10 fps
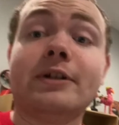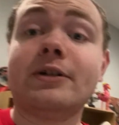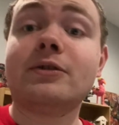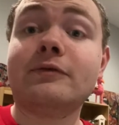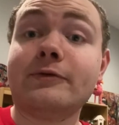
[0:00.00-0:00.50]
It
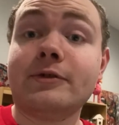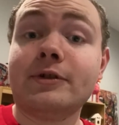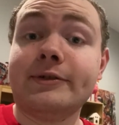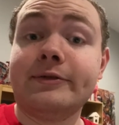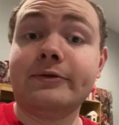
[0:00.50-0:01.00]
called for
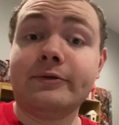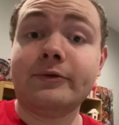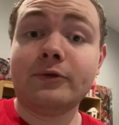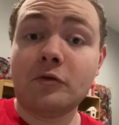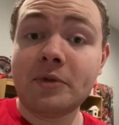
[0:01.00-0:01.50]
a
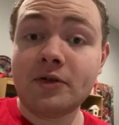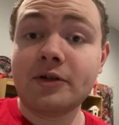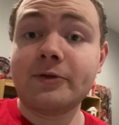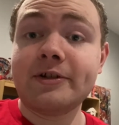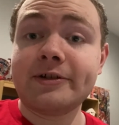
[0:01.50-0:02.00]
low budget
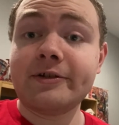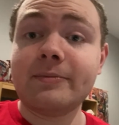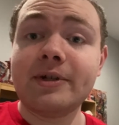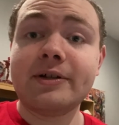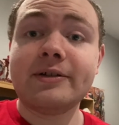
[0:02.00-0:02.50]
green screen
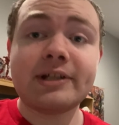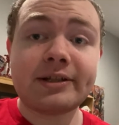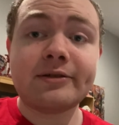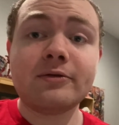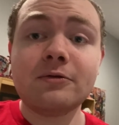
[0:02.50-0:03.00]
because
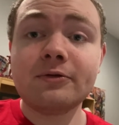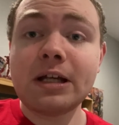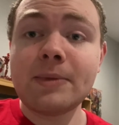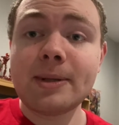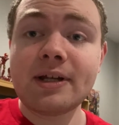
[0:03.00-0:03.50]
that's the whole
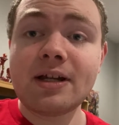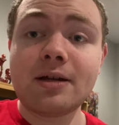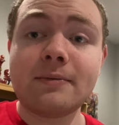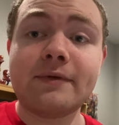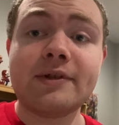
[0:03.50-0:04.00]
name of the
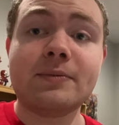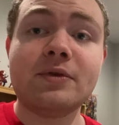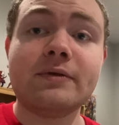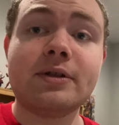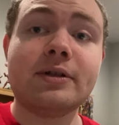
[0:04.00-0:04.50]
game of this movie.